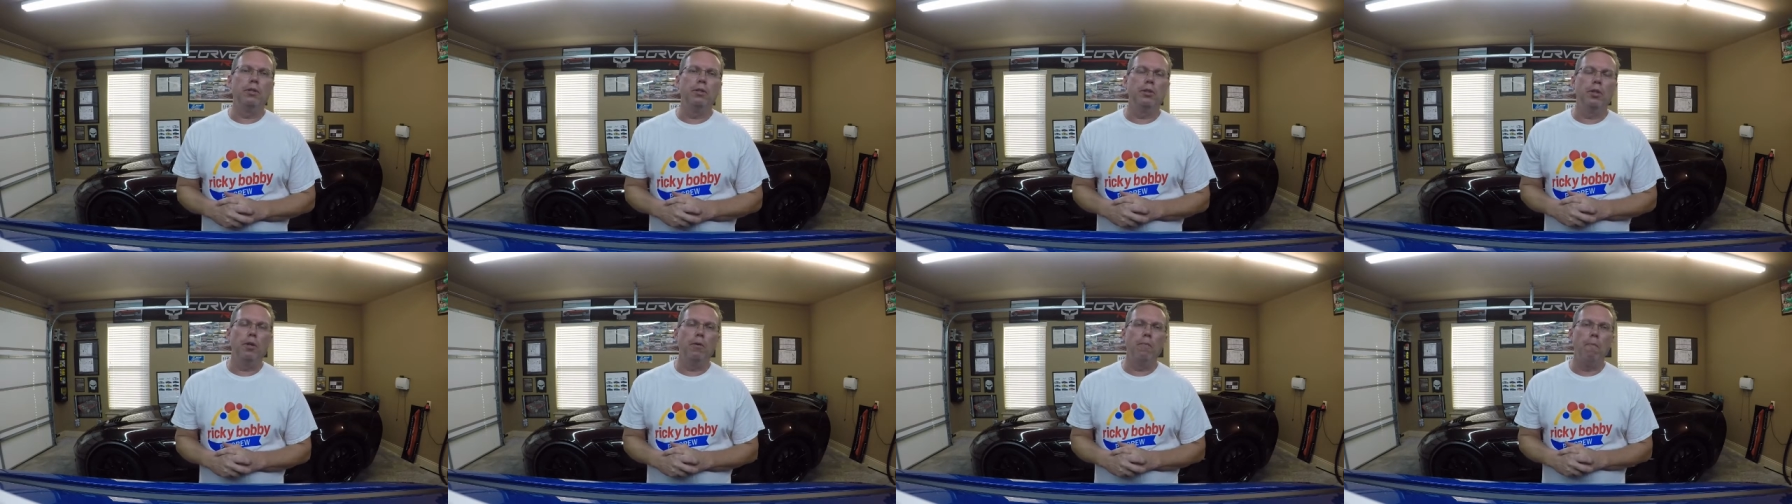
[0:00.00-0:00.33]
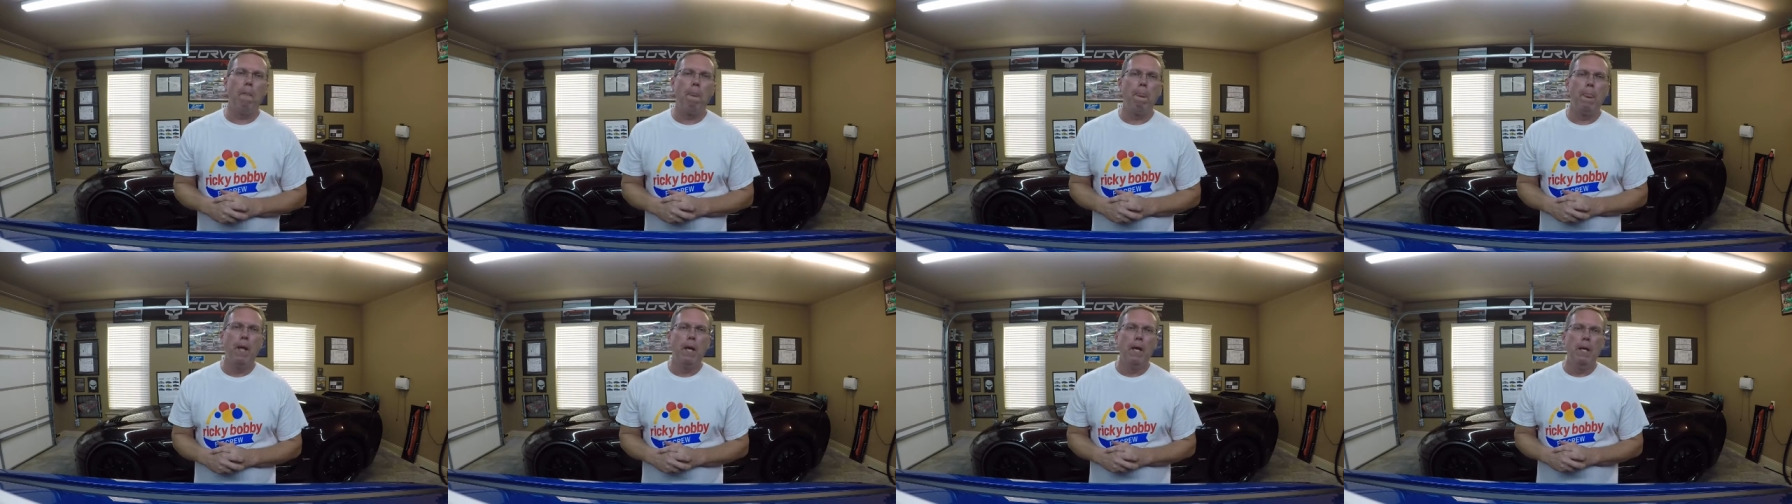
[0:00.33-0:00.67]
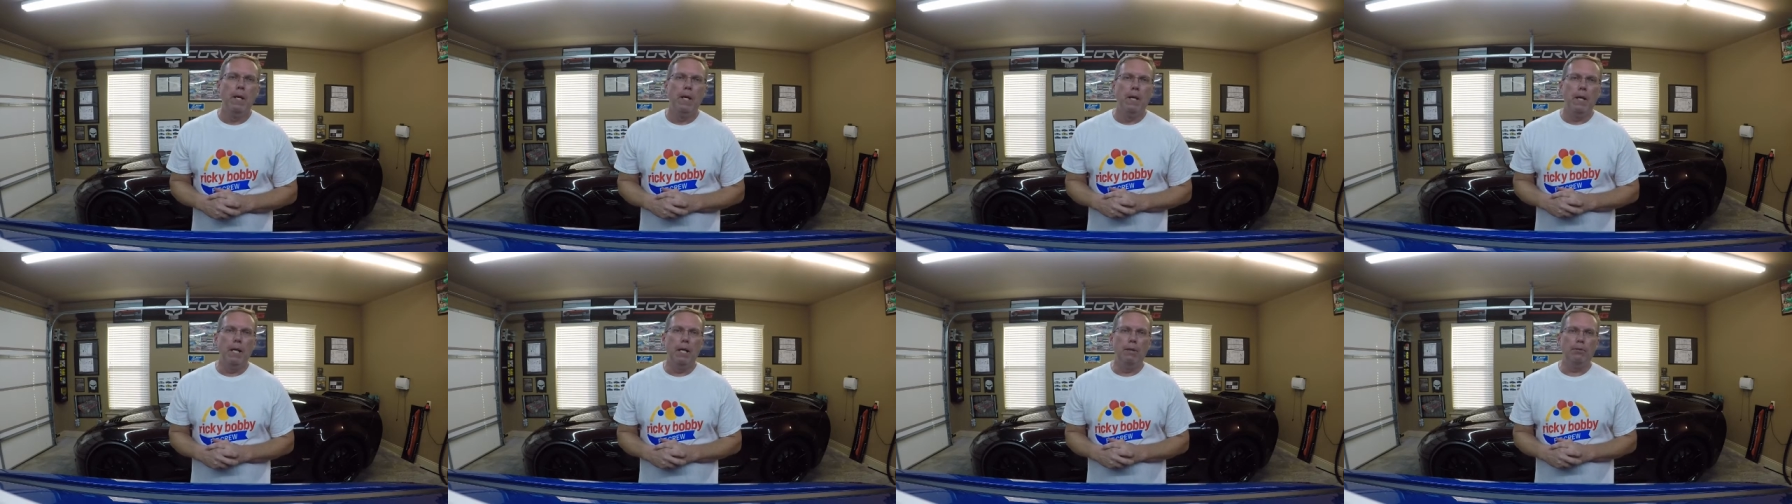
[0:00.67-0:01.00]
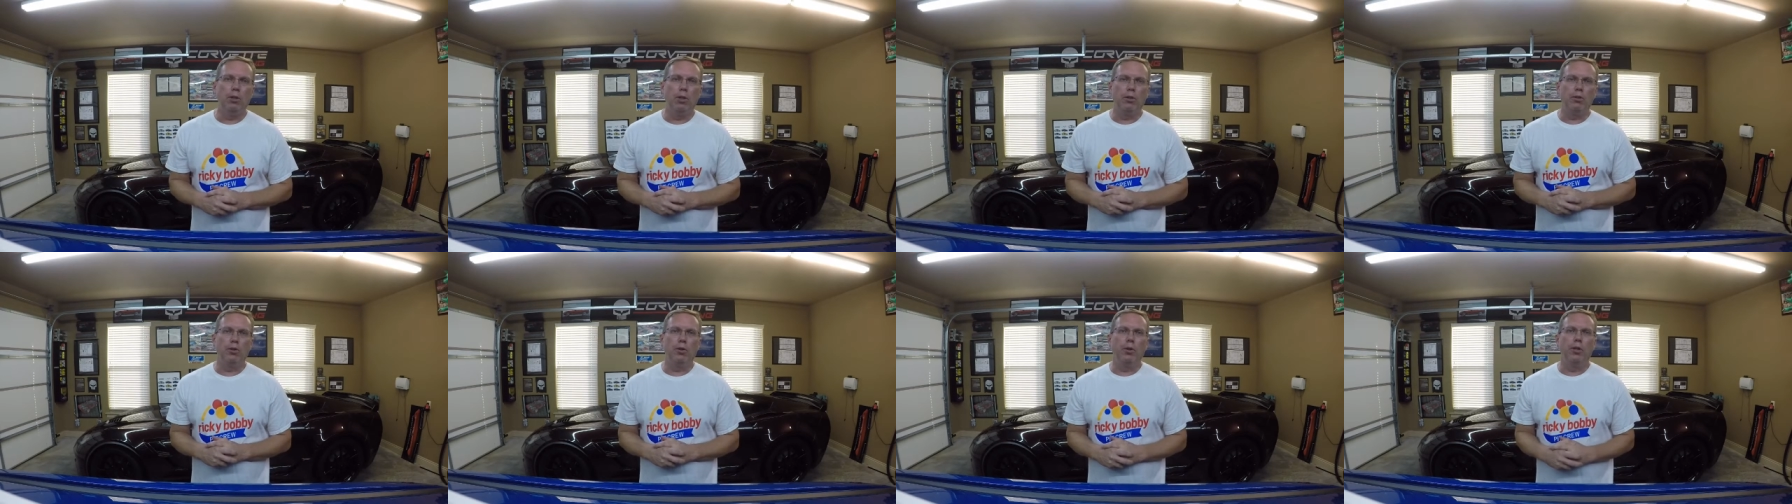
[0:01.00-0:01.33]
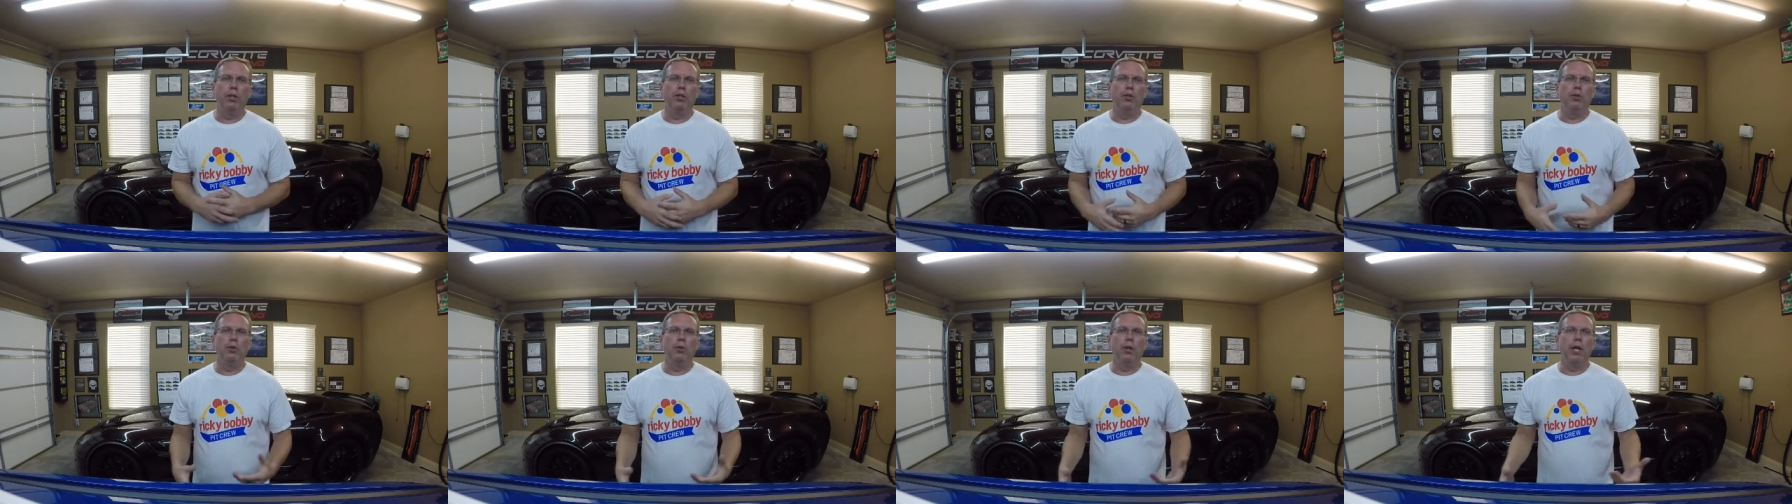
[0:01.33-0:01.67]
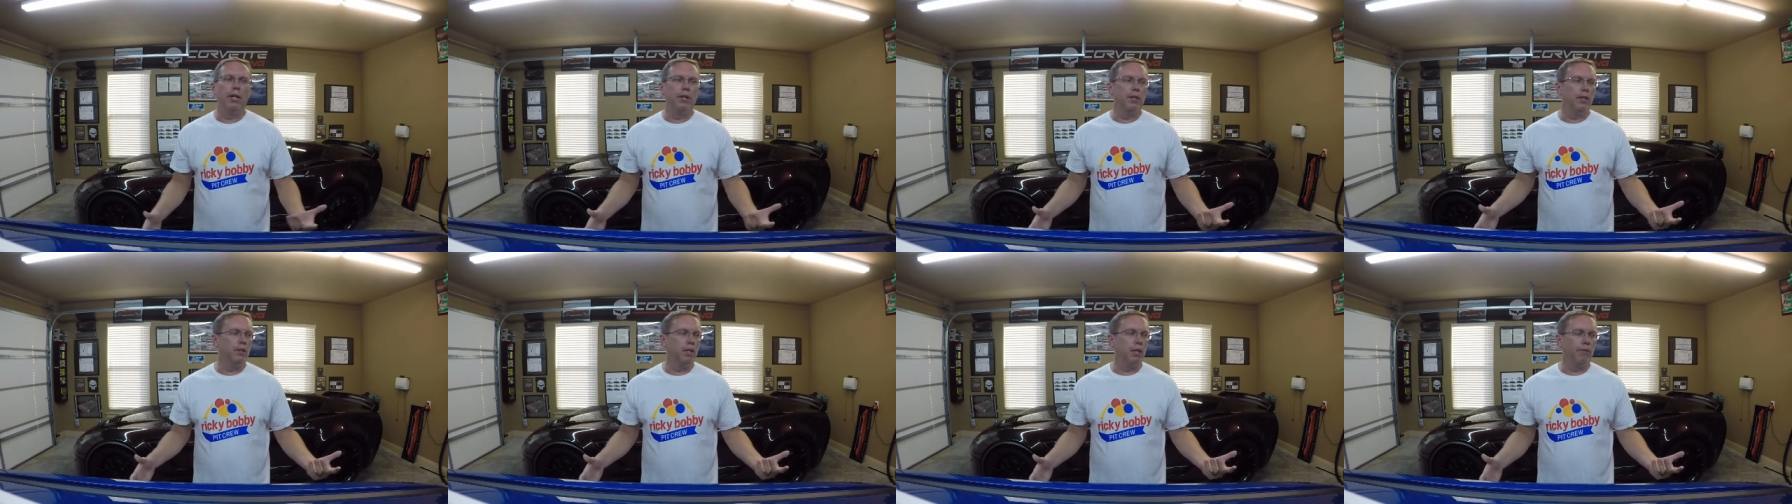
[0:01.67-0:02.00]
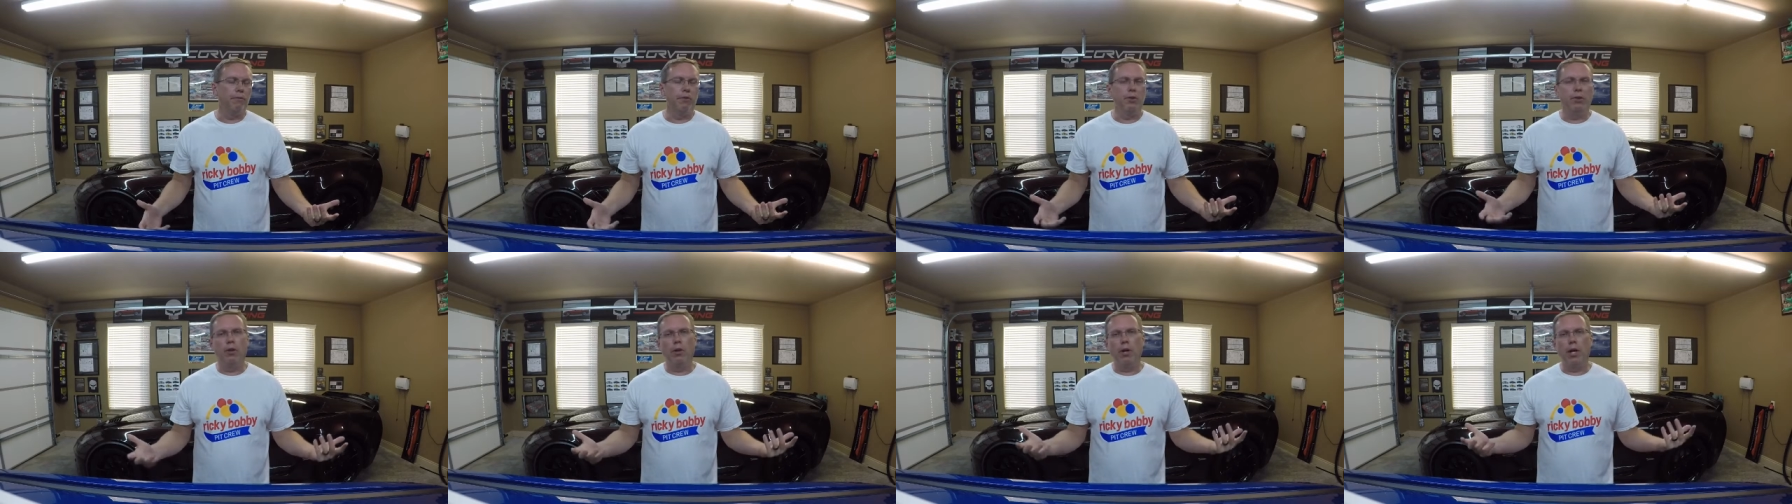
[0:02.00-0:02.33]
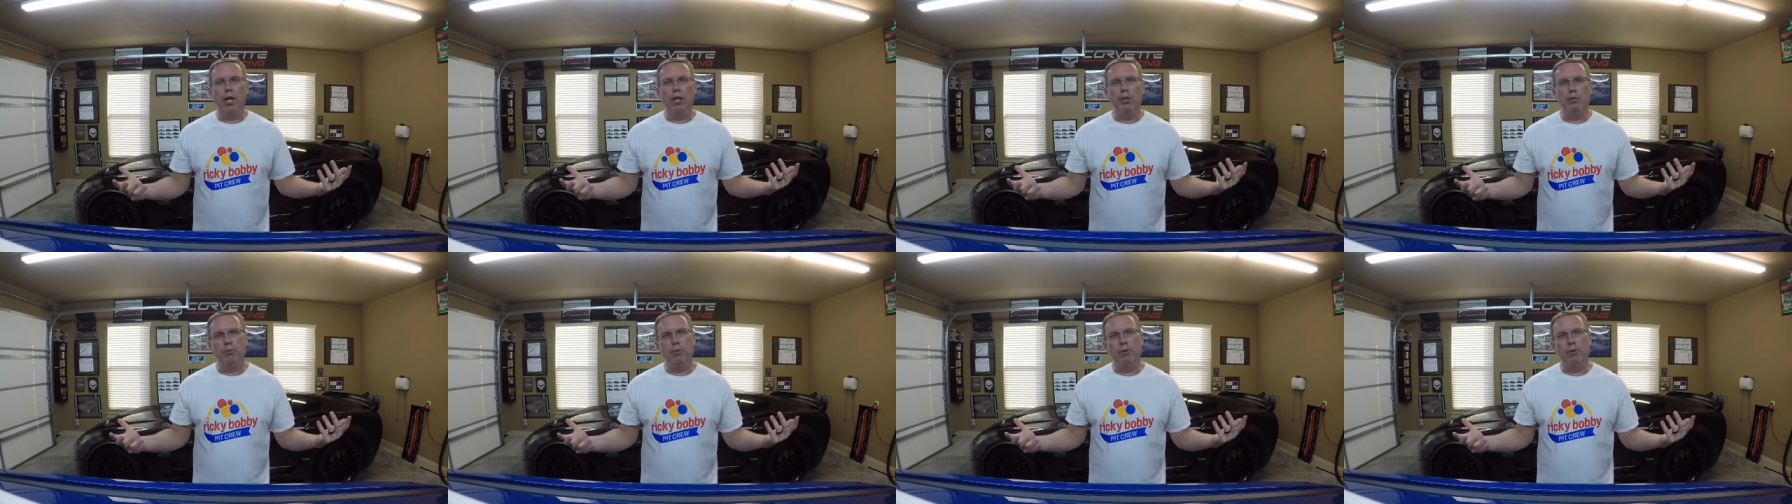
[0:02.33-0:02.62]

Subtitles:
So it's also hard to do a lot of the stuff in the garage,